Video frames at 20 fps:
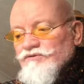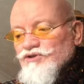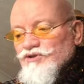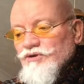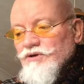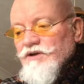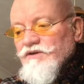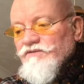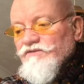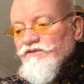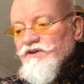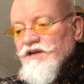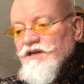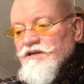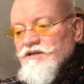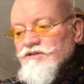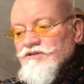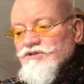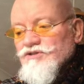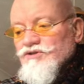drawing
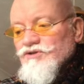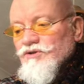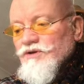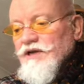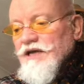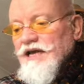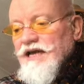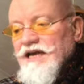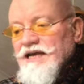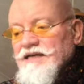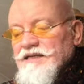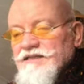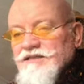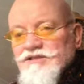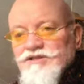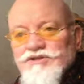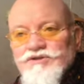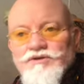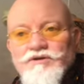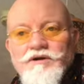fingers and drawing hands
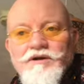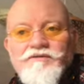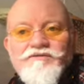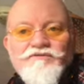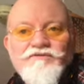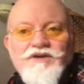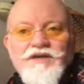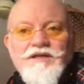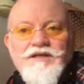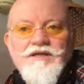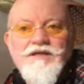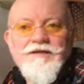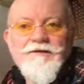and drawing feet,